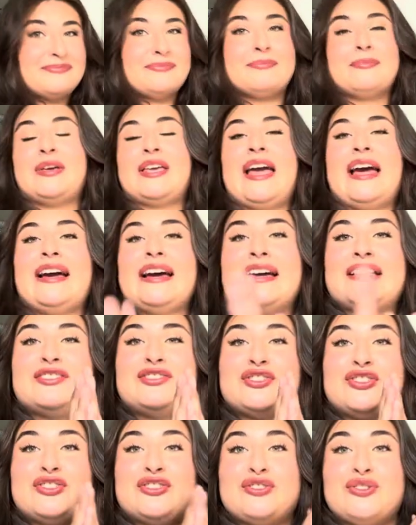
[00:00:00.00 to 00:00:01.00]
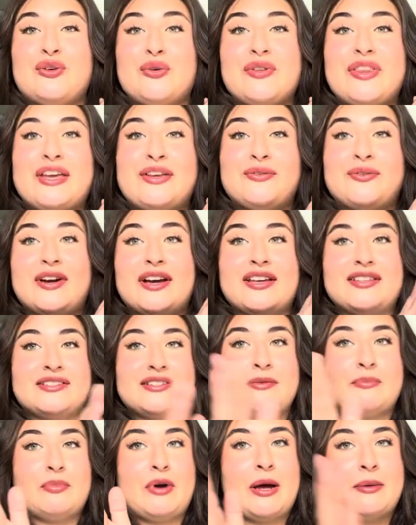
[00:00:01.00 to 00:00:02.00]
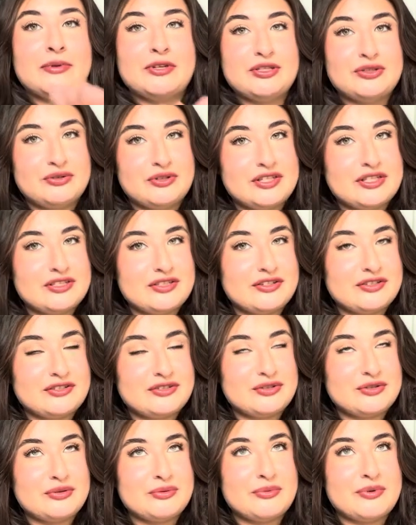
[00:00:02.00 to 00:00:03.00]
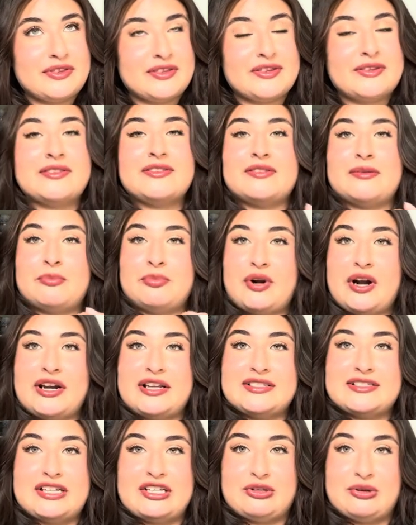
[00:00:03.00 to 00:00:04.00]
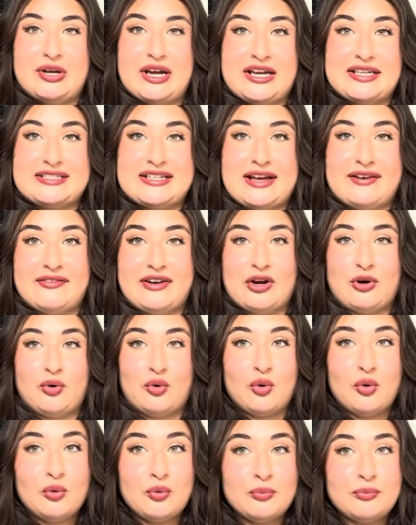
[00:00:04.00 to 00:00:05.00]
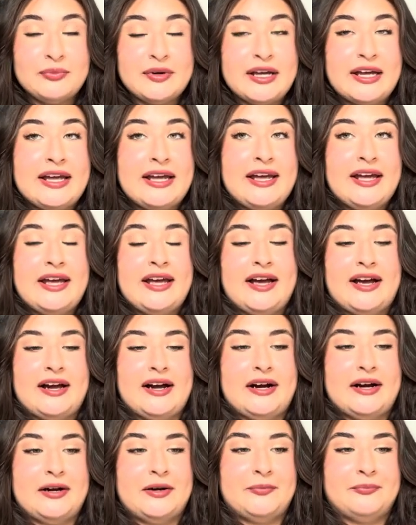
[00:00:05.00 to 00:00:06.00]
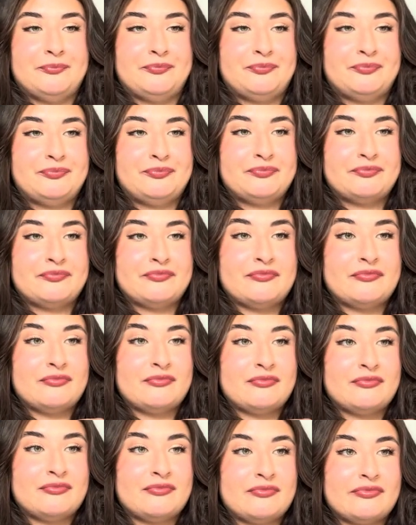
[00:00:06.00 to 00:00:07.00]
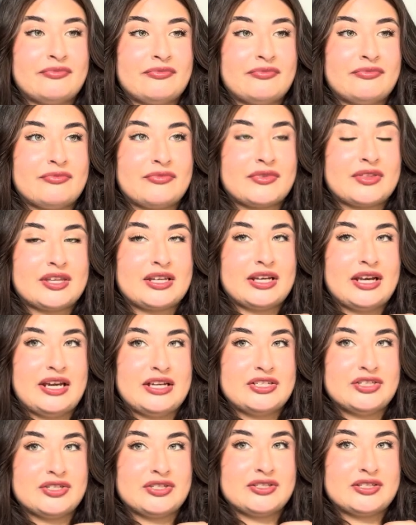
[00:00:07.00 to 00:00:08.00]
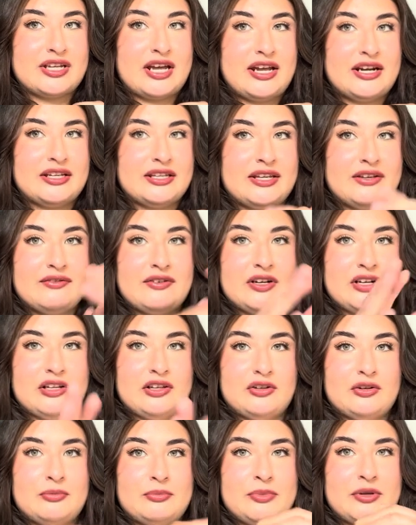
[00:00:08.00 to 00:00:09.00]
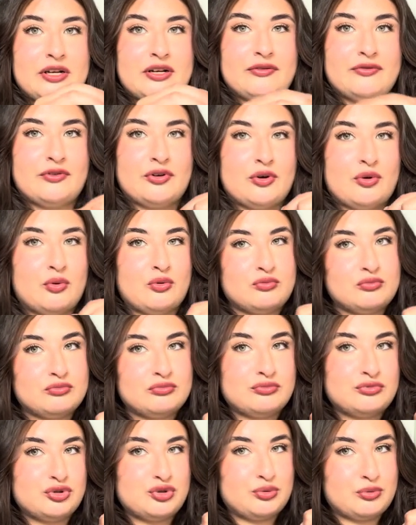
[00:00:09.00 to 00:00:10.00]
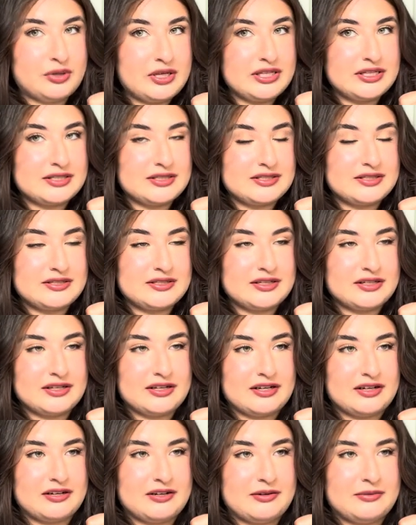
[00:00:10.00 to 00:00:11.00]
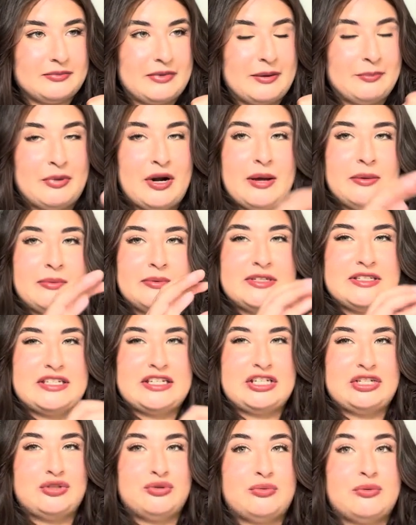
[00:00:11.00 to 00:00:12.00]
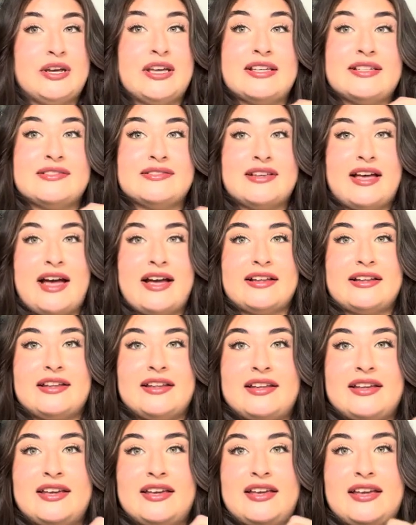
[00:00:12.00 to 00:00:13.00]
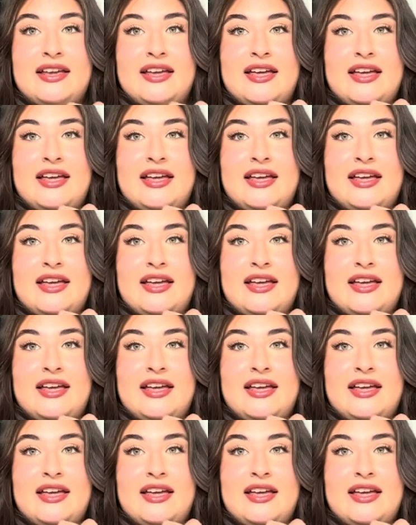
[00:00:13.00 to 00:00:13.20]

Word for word: But yeah guys, just know that you guys can probably do this look too with some products that you guys have at home. Um, and just kind of give it a little bit of your own twist. Um, I probably didn't do exactly